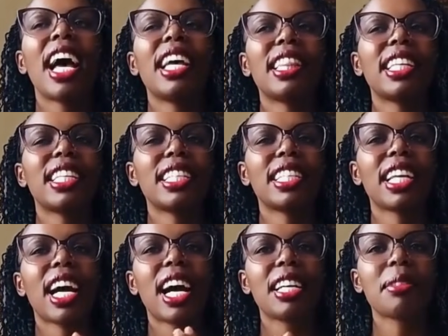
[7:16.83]
I think it
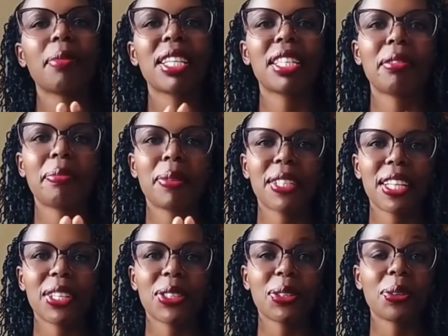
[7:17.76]
has massive
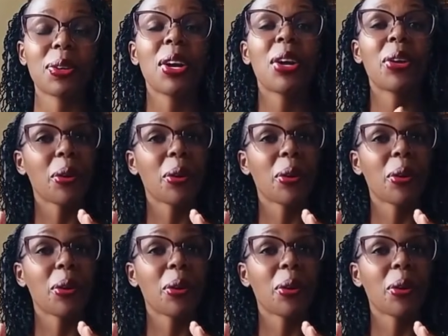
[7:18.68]
potential.